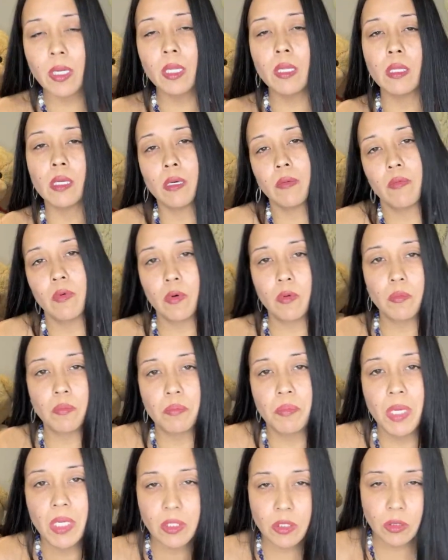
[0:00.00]
level,
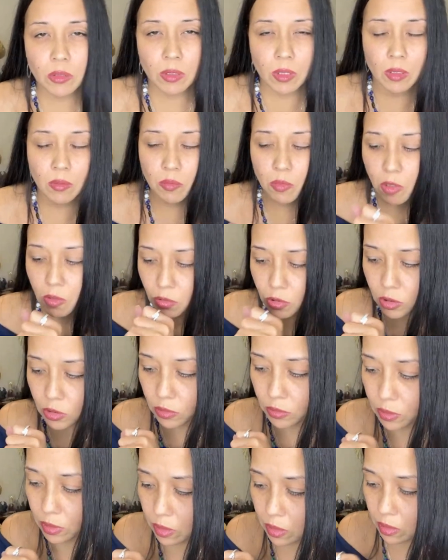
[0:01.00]
mentally and
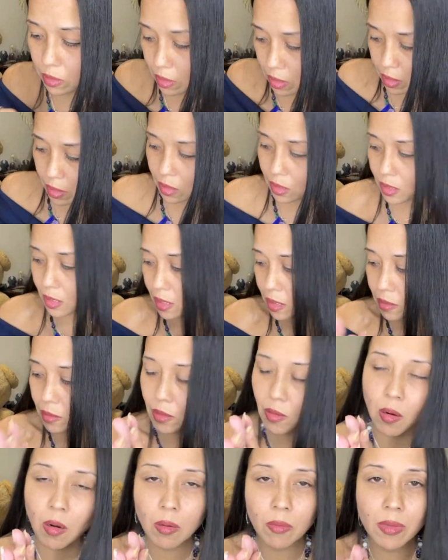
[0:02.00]
emotionally. Get
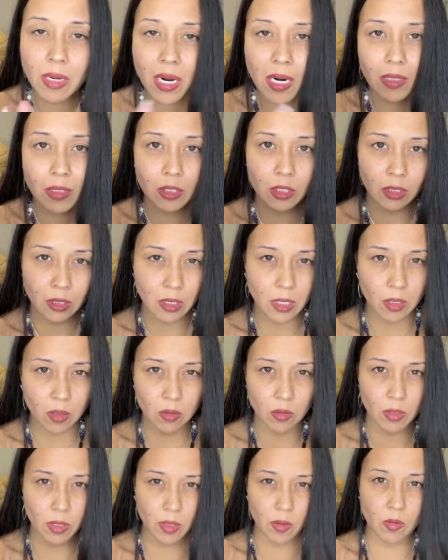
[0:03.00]
all that
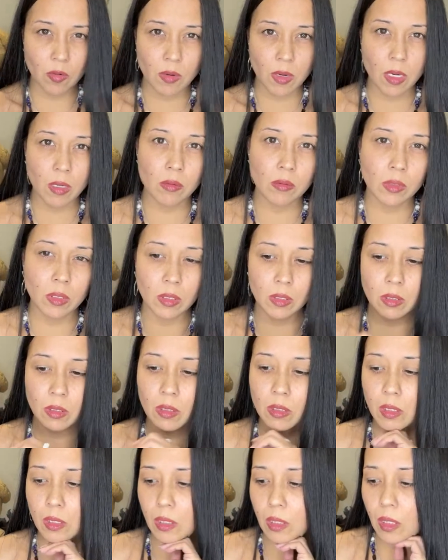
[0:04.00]
centered and grounded.
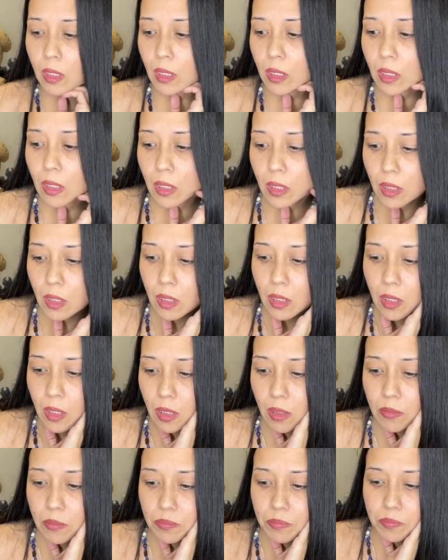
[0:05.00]

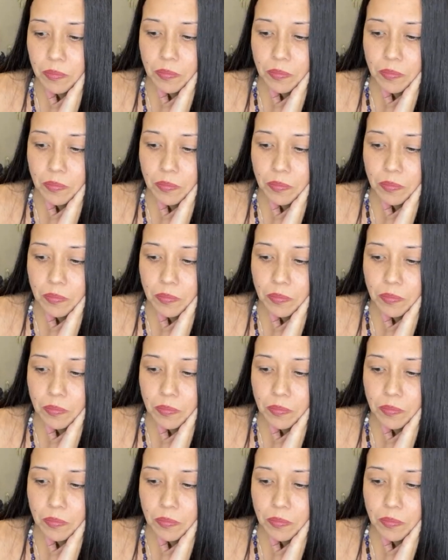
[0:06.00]
Um,